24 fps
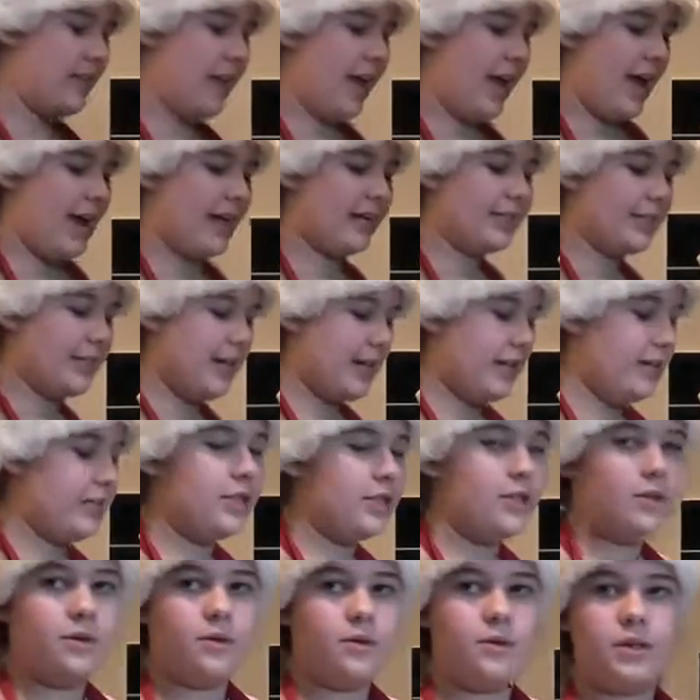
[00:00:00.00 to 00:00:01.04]
the eggs
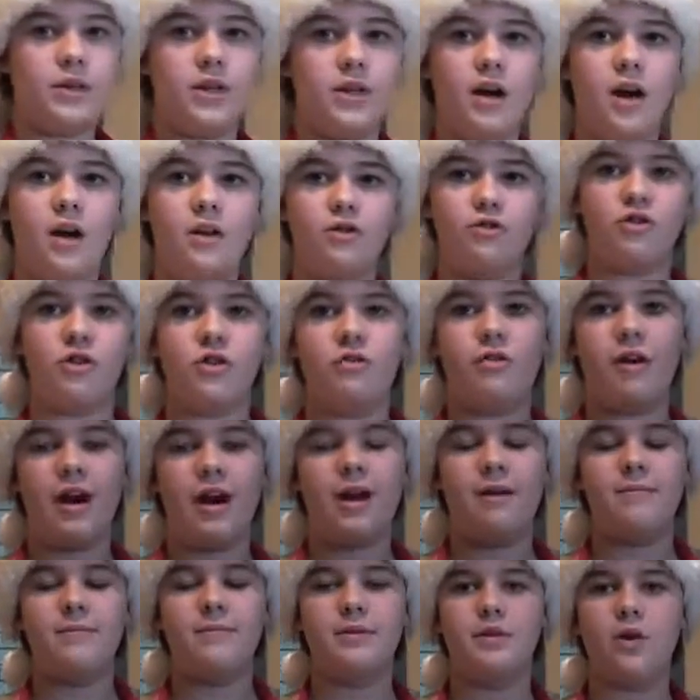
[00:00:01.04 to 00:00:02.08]
into the 100
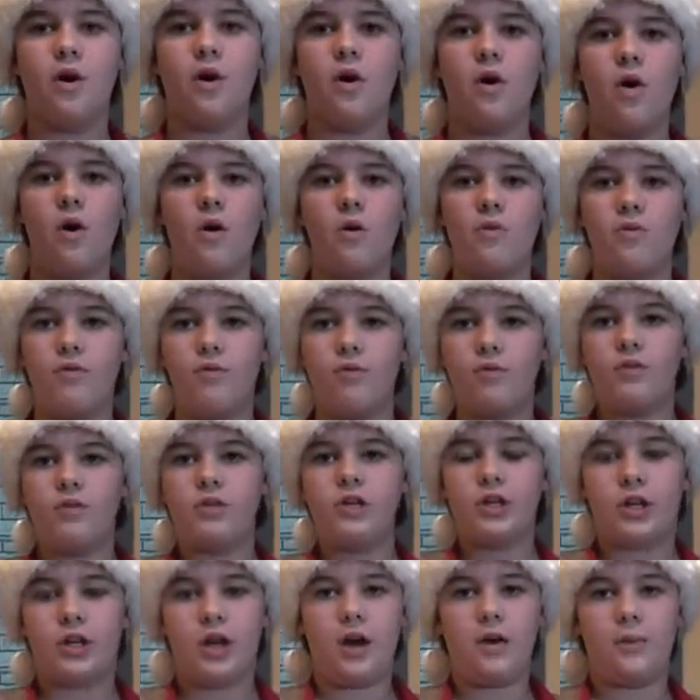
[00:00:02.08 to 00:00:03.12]
grams of
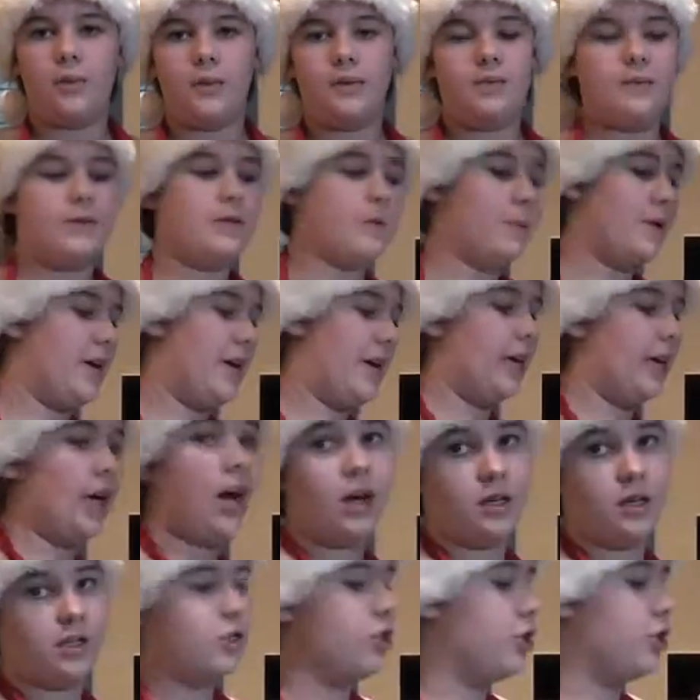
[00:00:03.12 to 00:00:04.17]
sugar we've just put in,
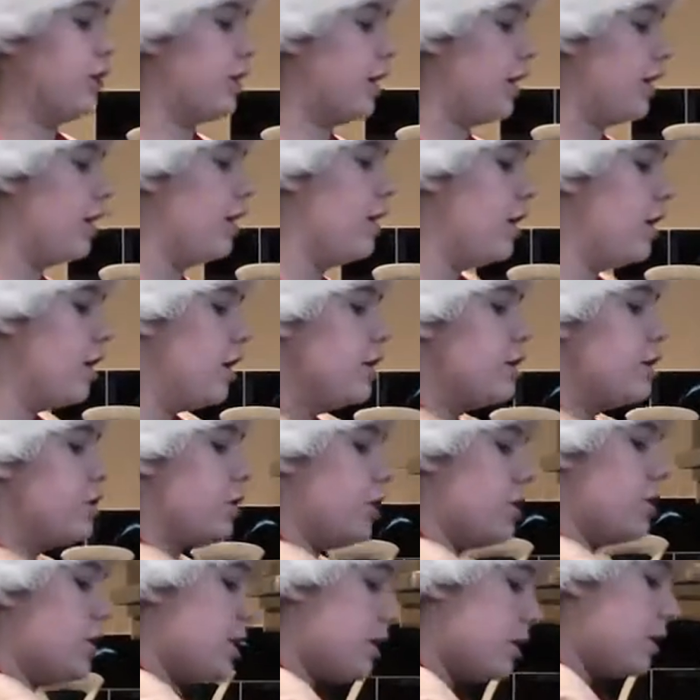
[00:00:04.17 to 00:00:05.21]
caster sugar.
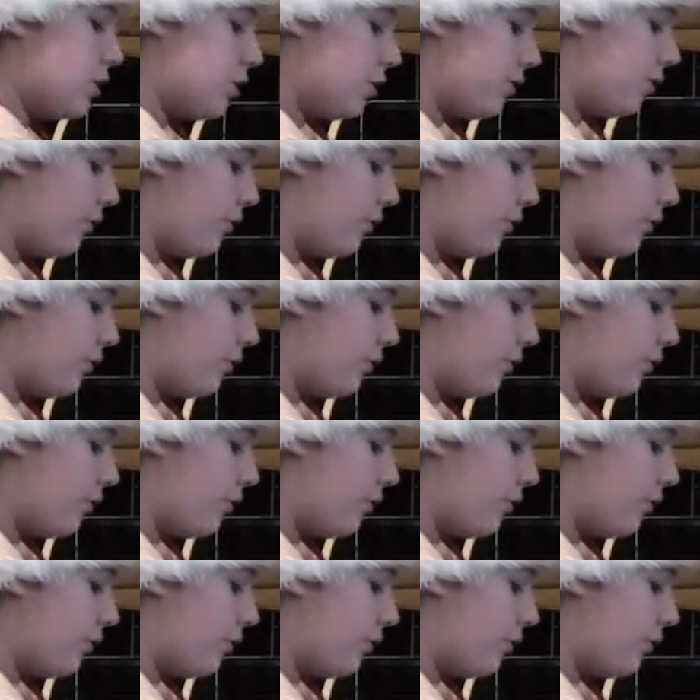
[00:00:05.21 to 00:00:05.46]
So you need your